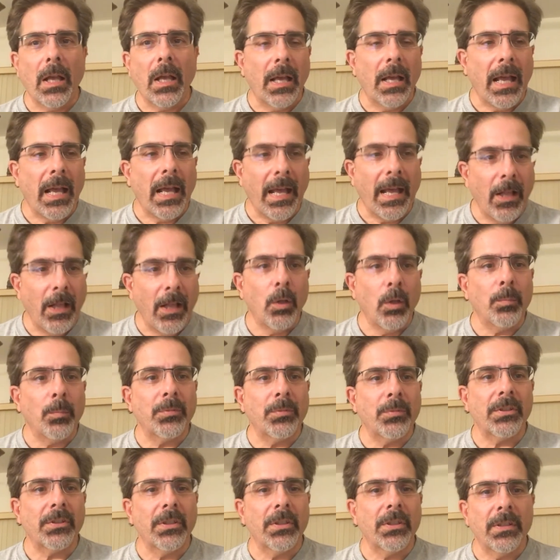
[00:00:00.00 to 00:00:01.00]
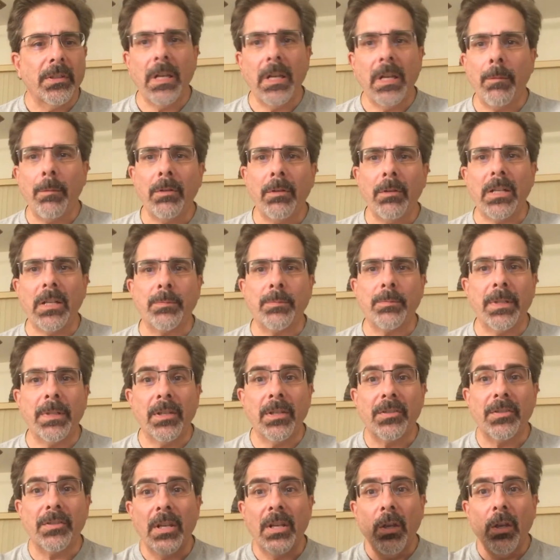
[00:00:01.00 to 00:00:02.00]
helps the Democrats,
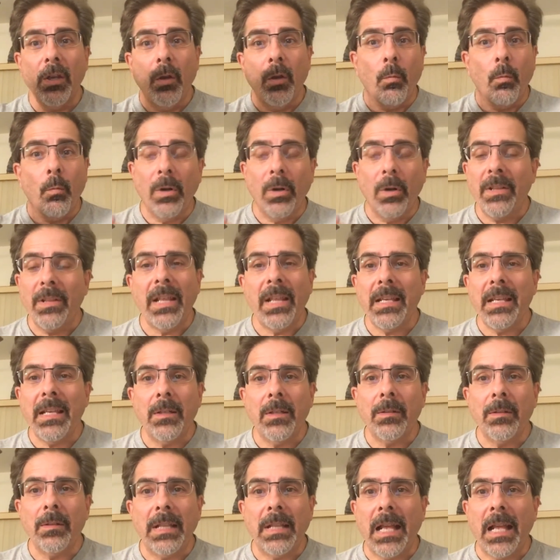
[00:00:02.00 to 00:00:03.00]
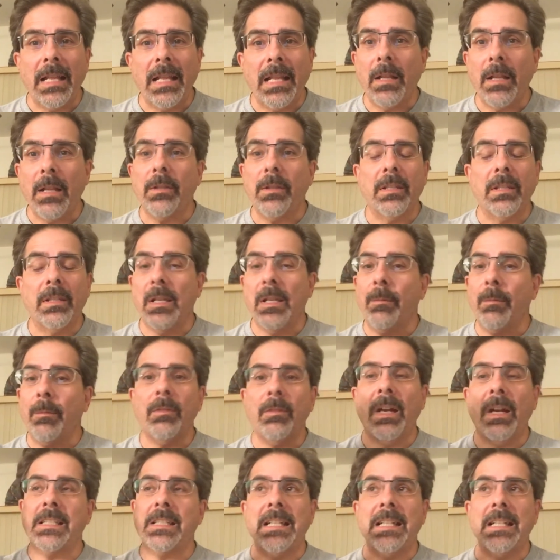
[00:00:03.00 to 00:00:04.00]
because what are they going to? The
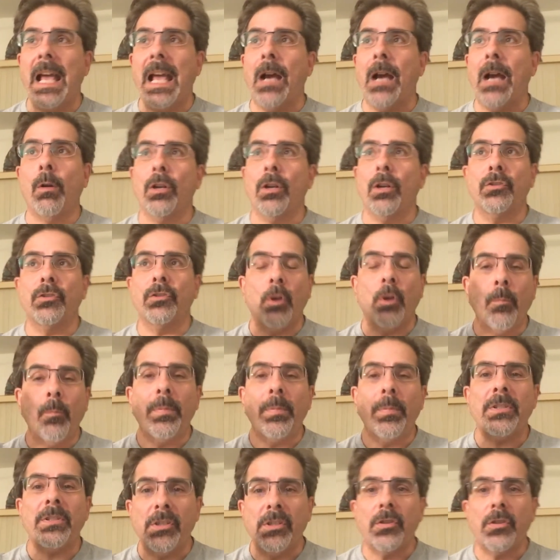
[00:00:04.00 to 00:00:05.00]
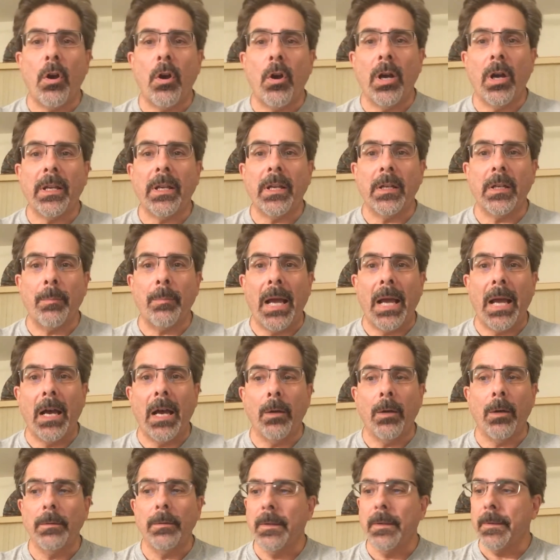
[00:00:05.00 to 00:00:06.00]
Democrats now are so busy talking
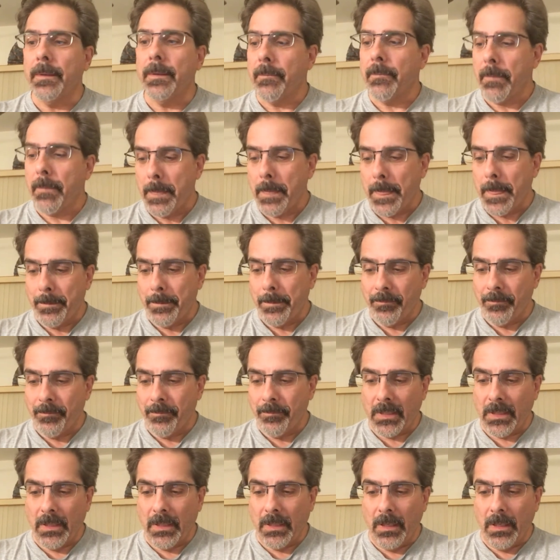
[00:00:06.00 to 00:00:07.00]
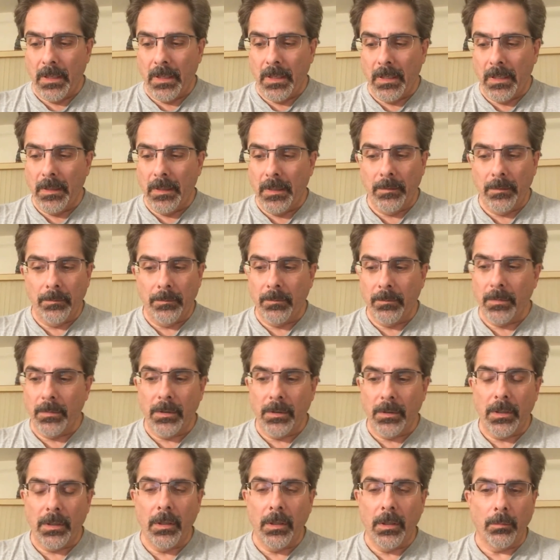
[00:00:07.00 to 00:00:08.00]
about the
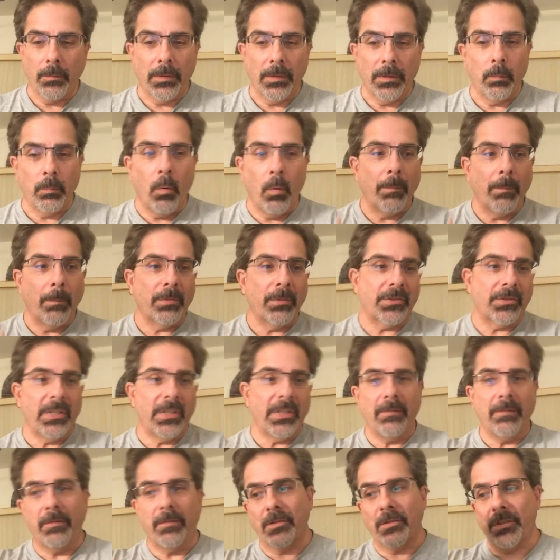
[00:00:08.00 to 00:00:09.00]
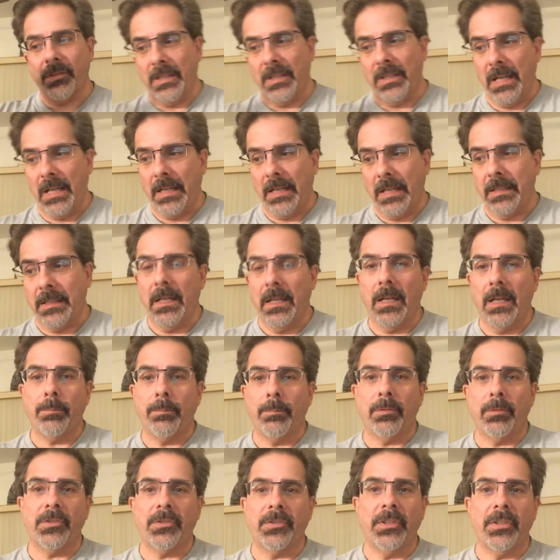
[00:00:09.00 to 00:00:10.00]
1% versus the
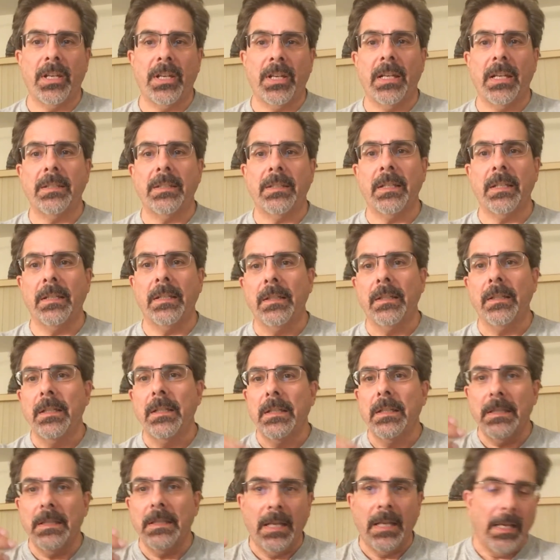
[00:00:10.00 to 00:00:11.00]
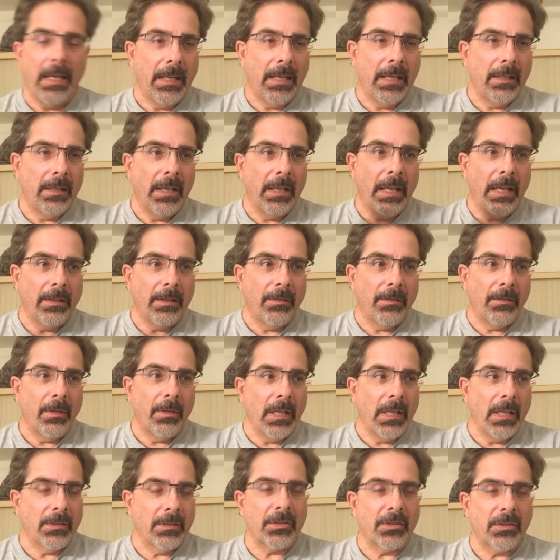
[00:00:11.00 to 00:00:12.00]
99%
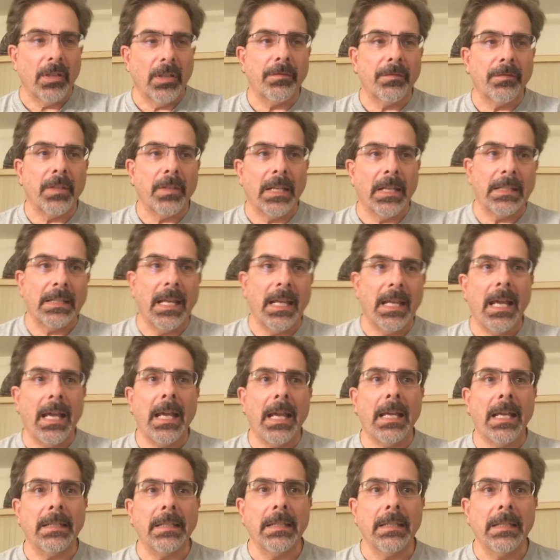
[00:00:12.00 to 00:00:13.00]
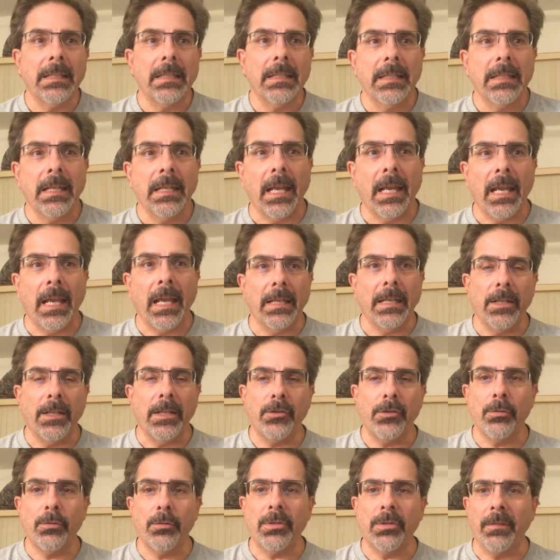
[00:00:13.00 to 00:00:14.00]
and stuff like that, and
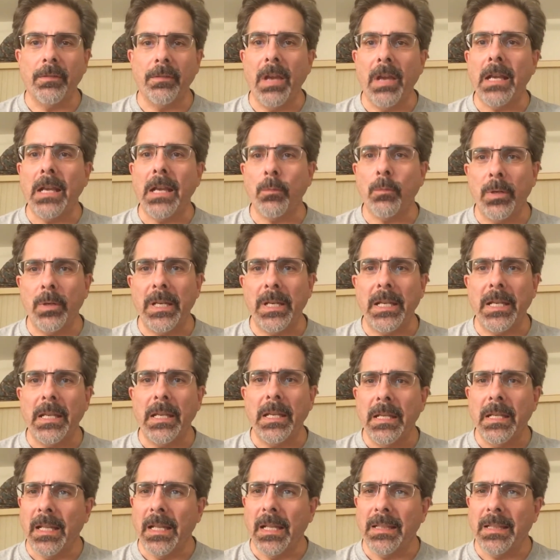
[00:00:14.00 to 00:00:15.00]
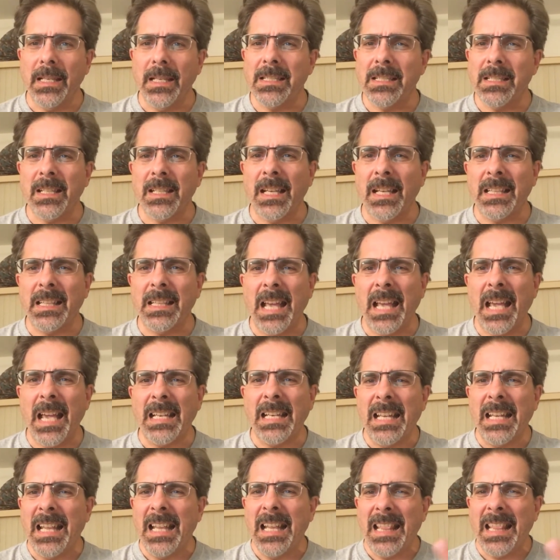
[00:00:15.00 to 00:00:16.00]
issues of equity and things like that.
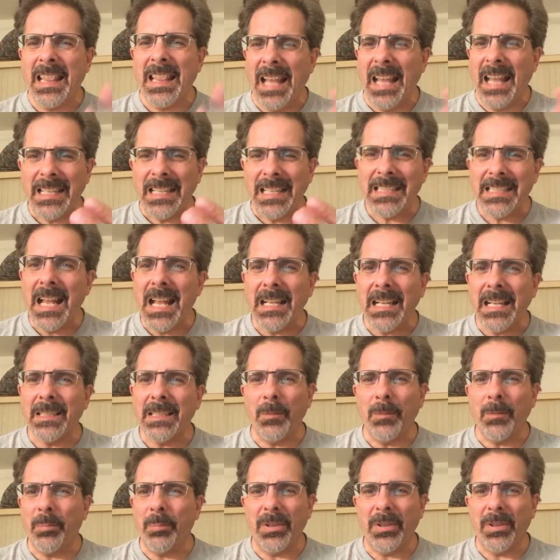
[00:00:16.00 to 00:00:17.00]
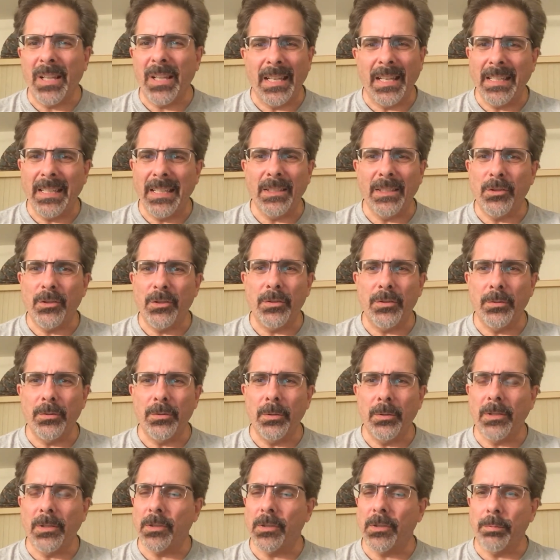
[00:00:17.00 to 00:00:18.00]
That's not going to play
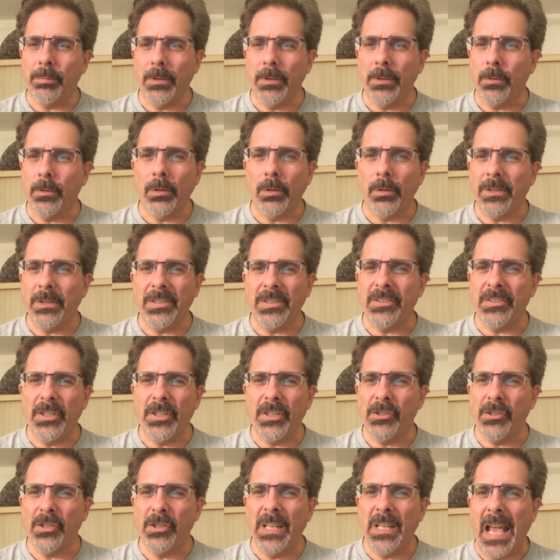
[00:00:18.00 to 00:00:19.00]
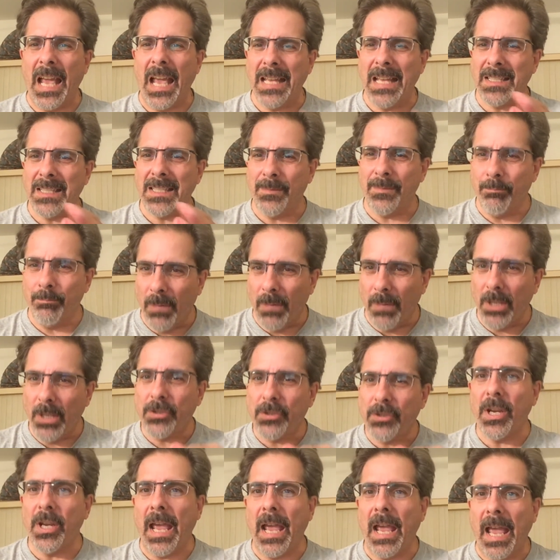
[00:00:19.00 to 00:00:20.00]
into a Supreme Court decision as
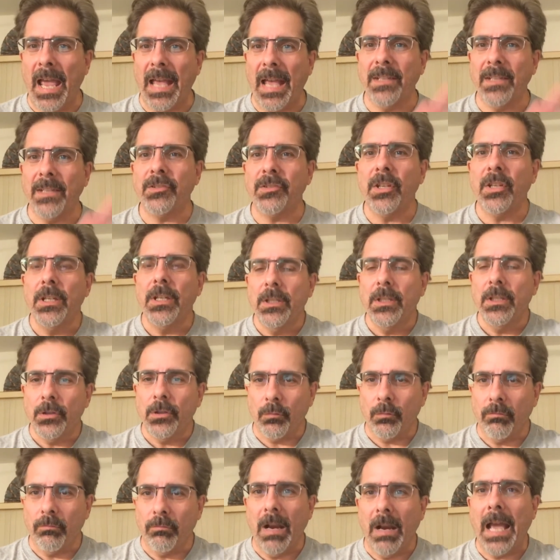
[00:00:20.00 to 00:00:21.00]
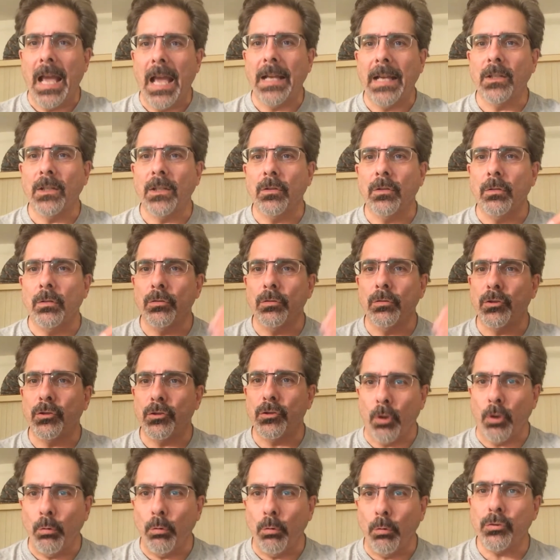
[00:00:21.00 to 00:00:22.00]
much as the radical
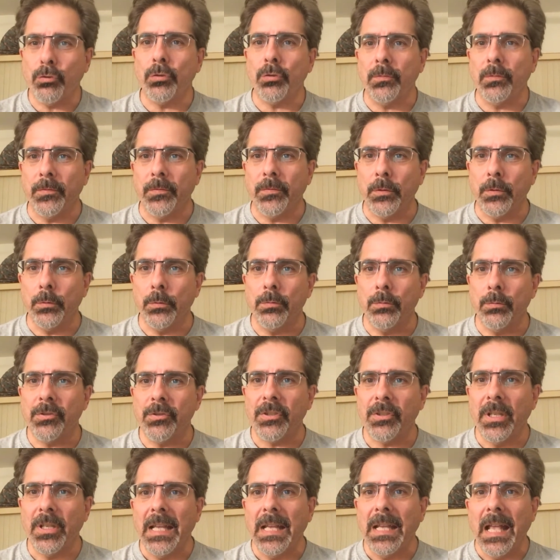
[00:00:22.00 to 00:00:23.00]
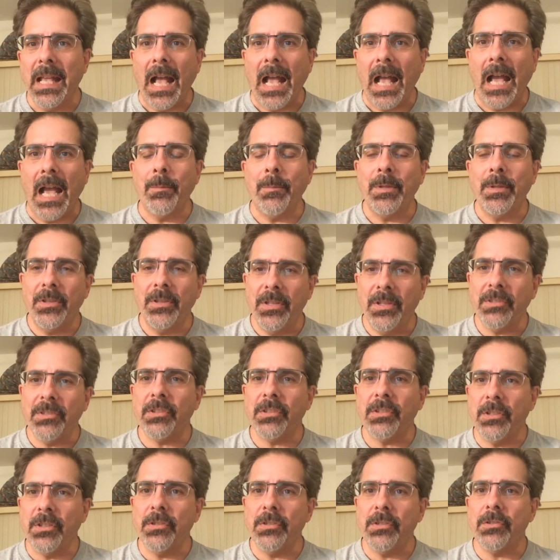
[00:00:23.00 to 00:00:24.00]
social views. I mean, this
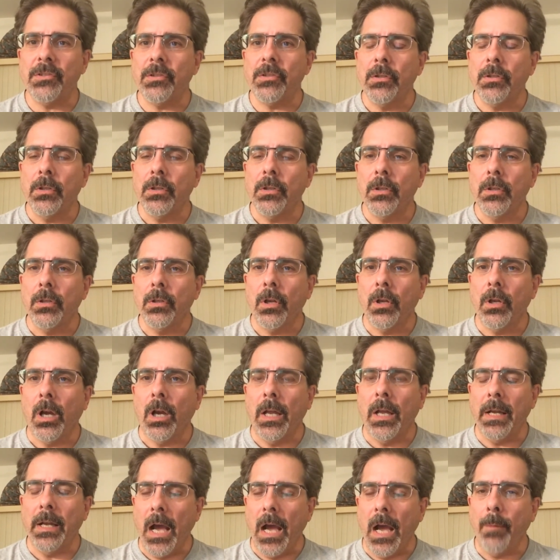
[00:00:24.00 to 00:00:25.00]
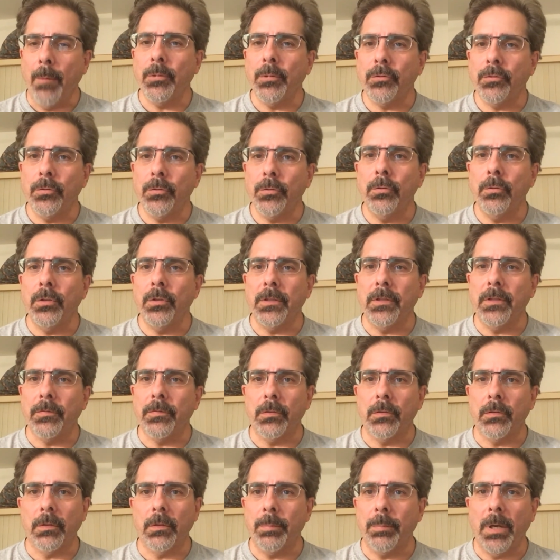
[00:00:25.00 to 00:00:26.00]
is an opportunity for
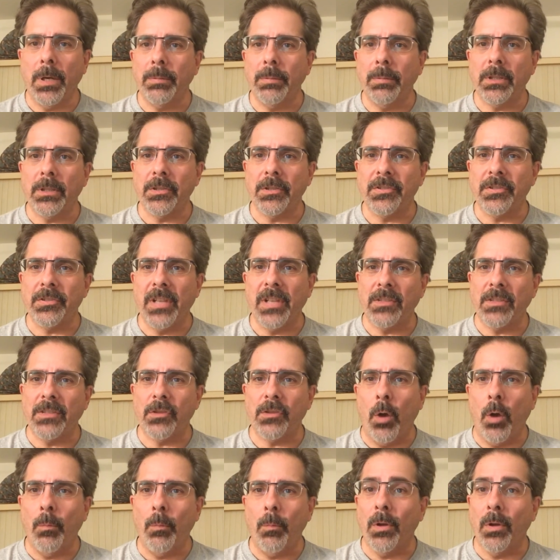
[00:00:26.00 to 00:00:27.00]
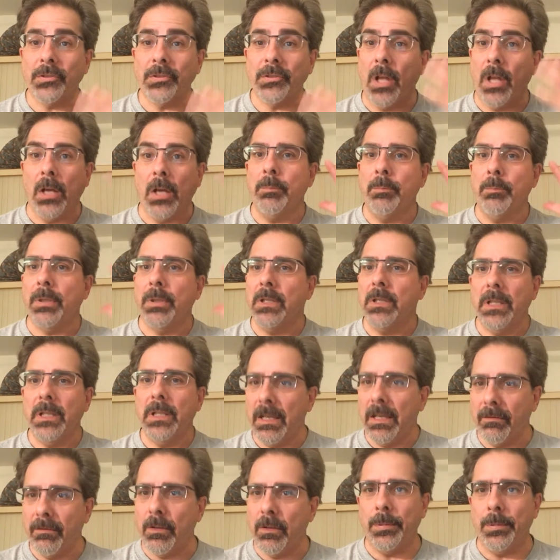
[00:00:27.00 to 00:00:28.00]
the Republicans that's almost
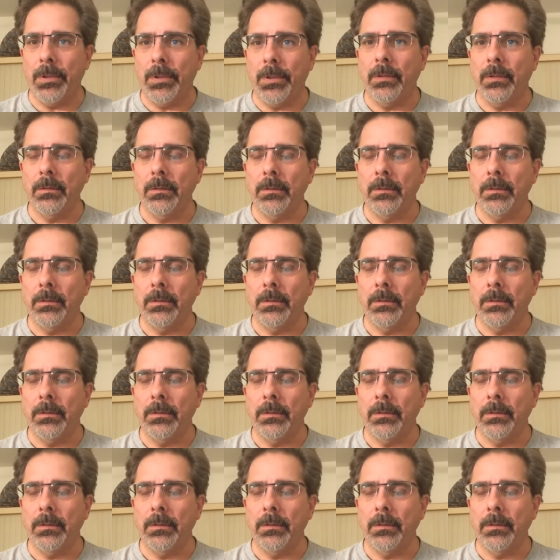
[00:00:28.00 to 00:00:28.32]
unbelievable.